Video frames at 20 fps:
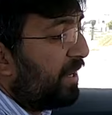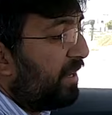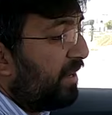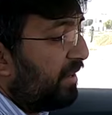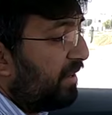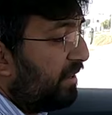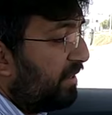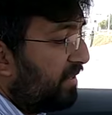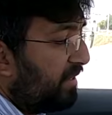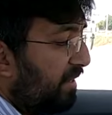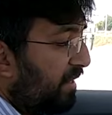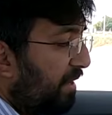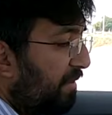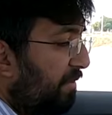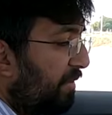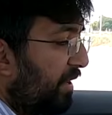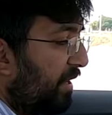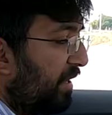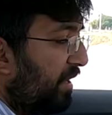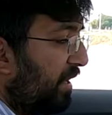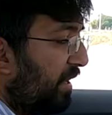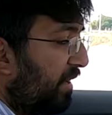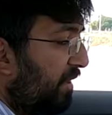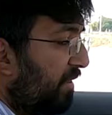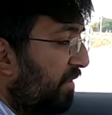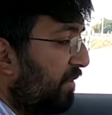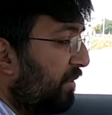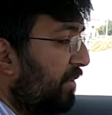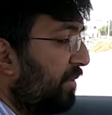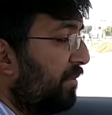alerts and everything.
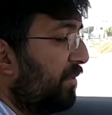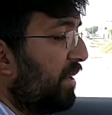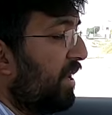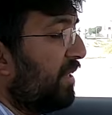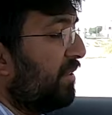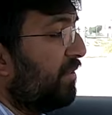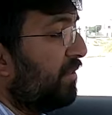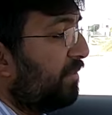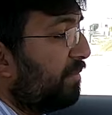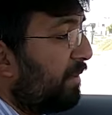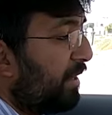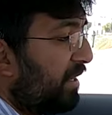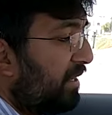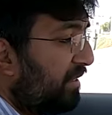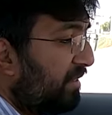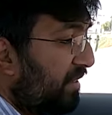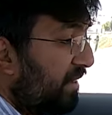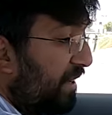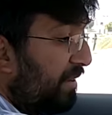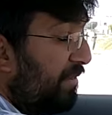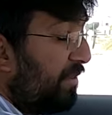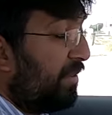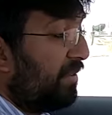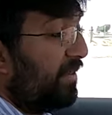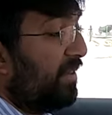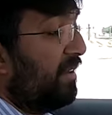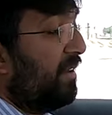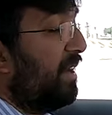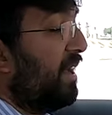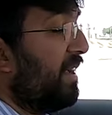So yeah, those buttons are given on
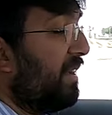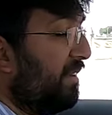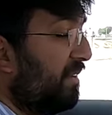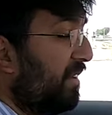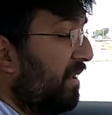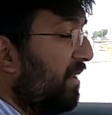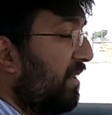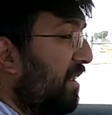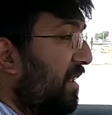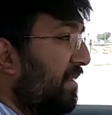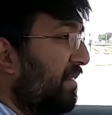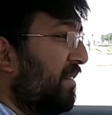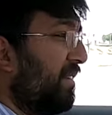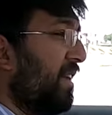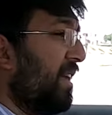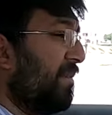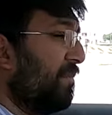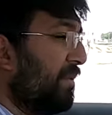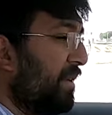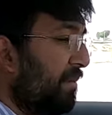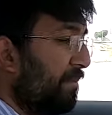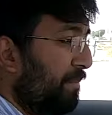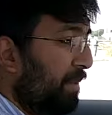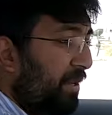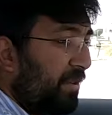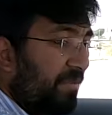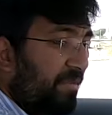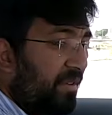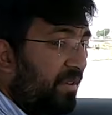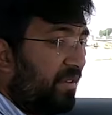the right side. That can be a bit
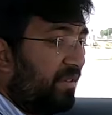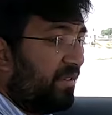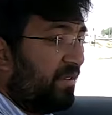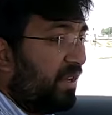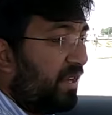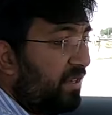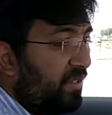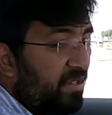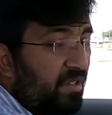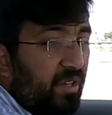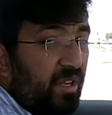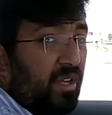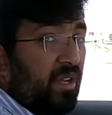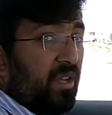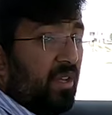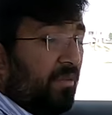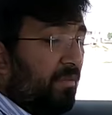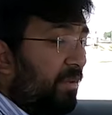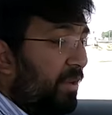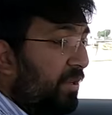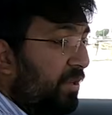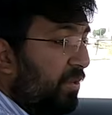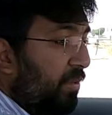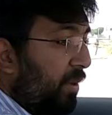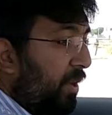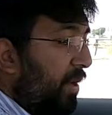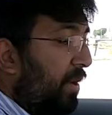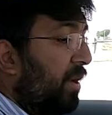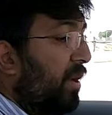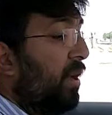of a stretch when you
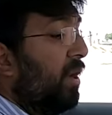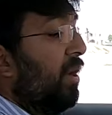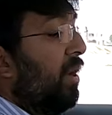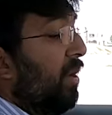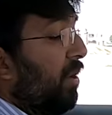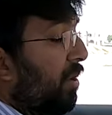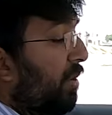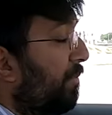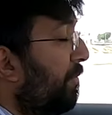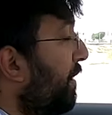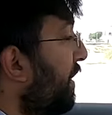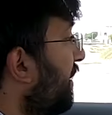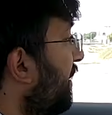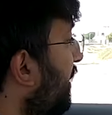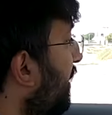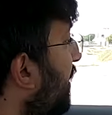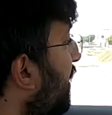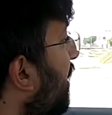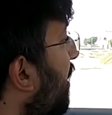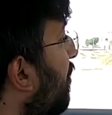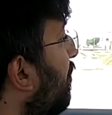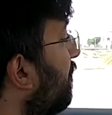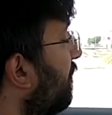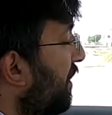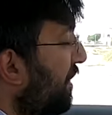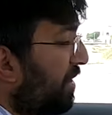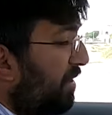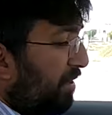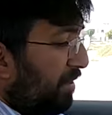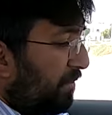are operating. Now
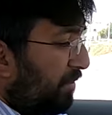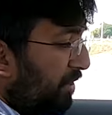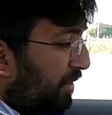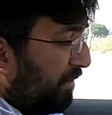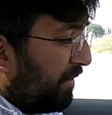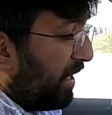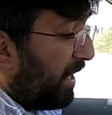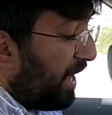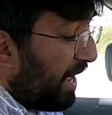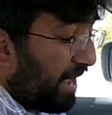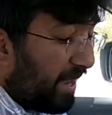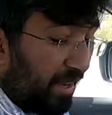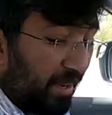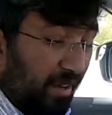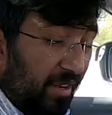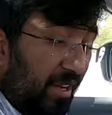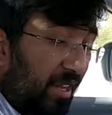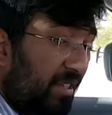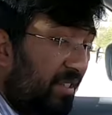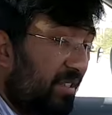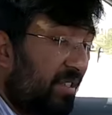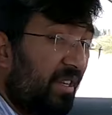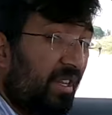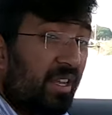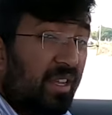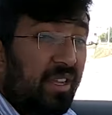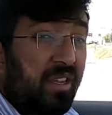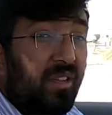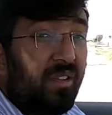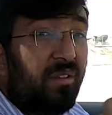in terms of the air
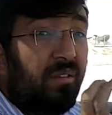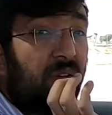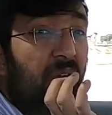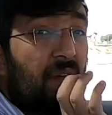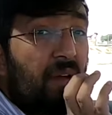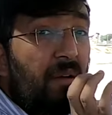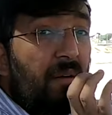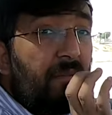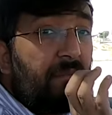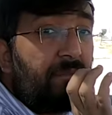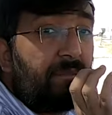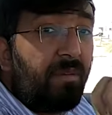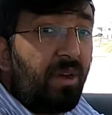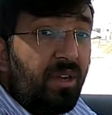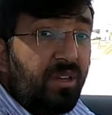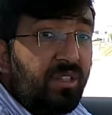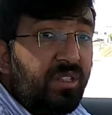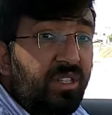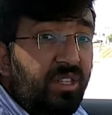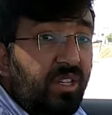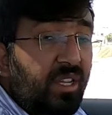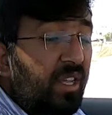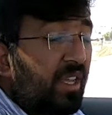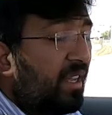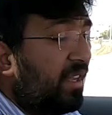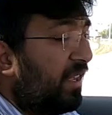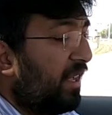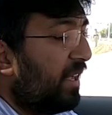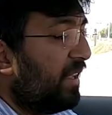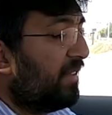conditioning
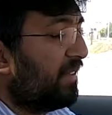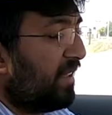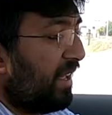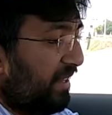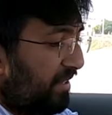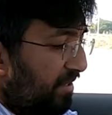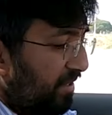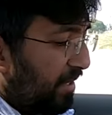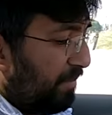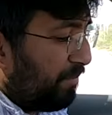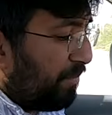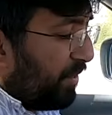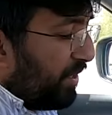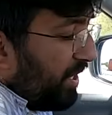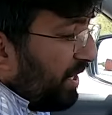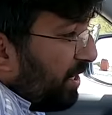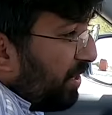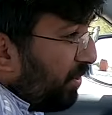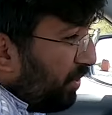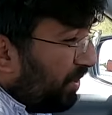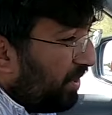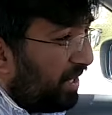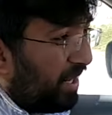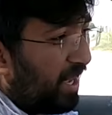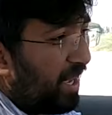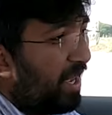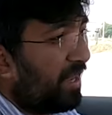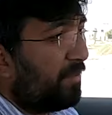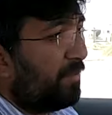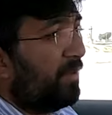functioning, it's actually pretty good,
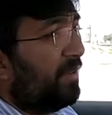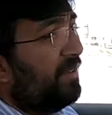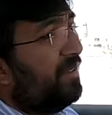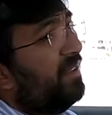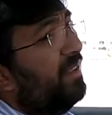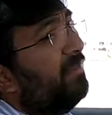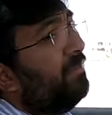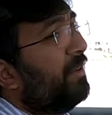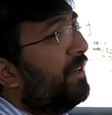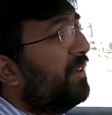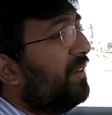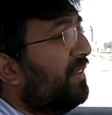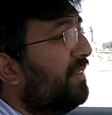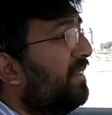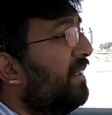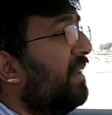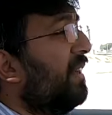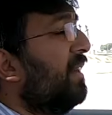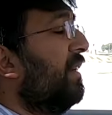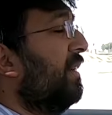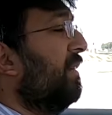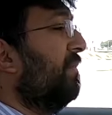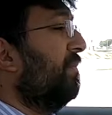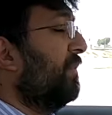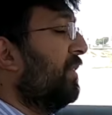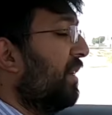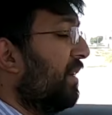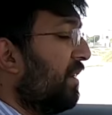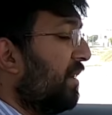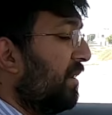I would say, because
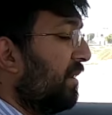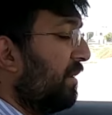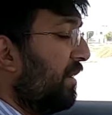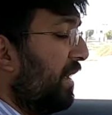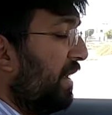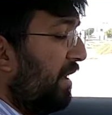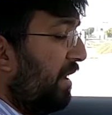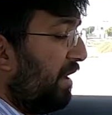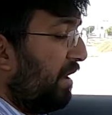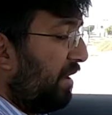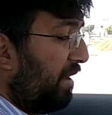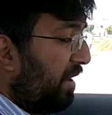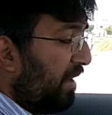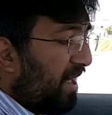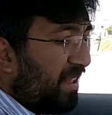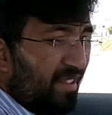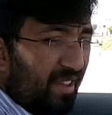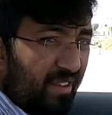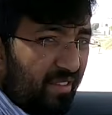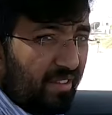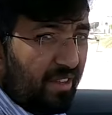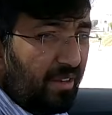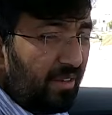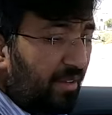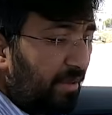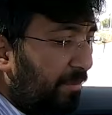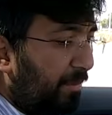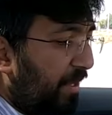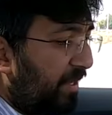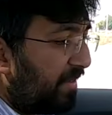as I said,
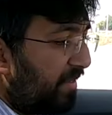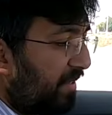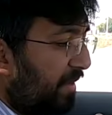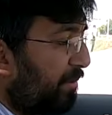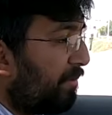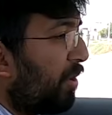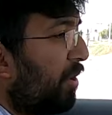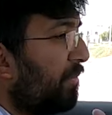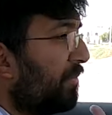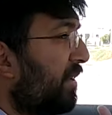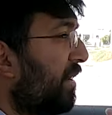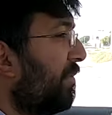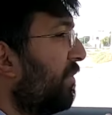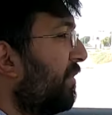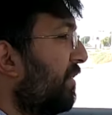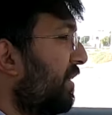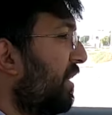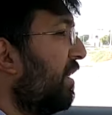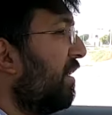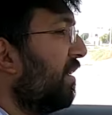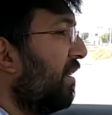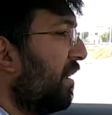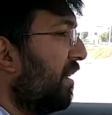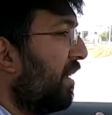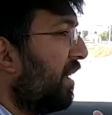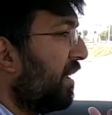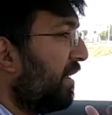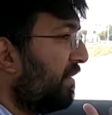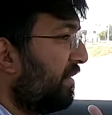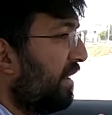the bits and bobs are still
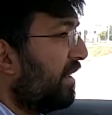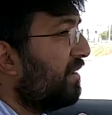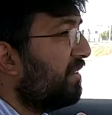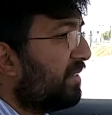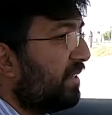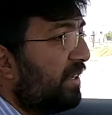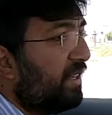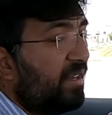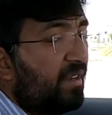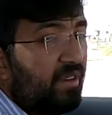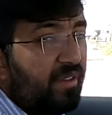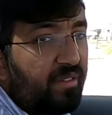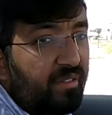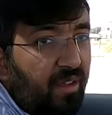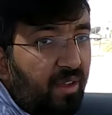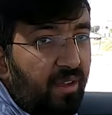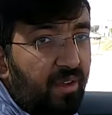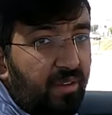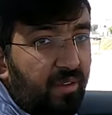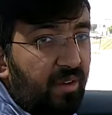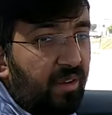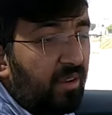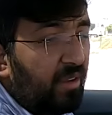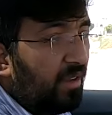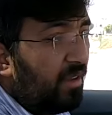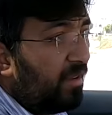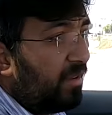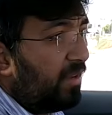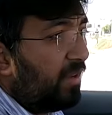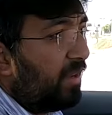essentially Nissan
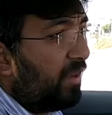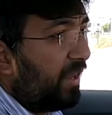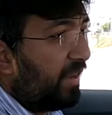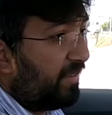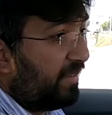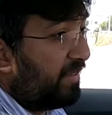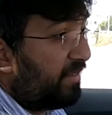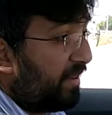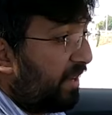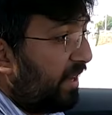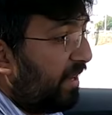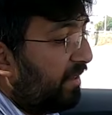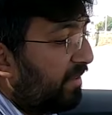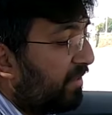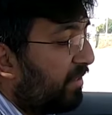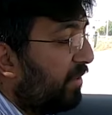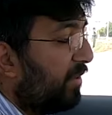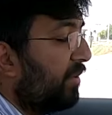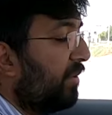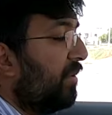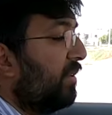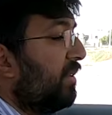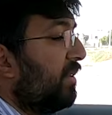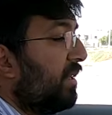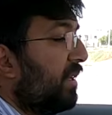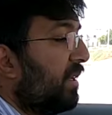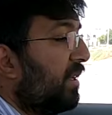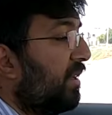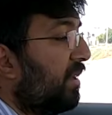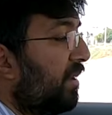X-Trail. So
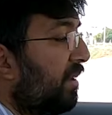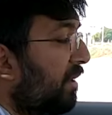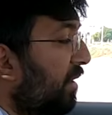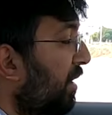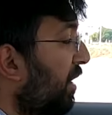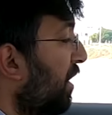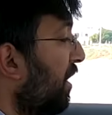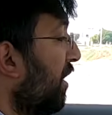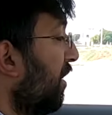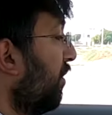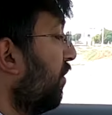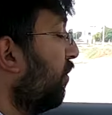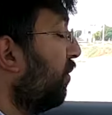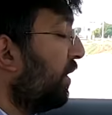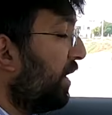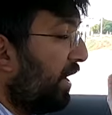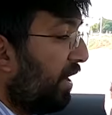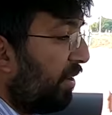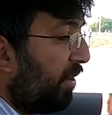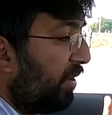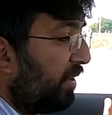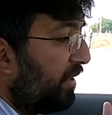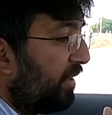the cooling on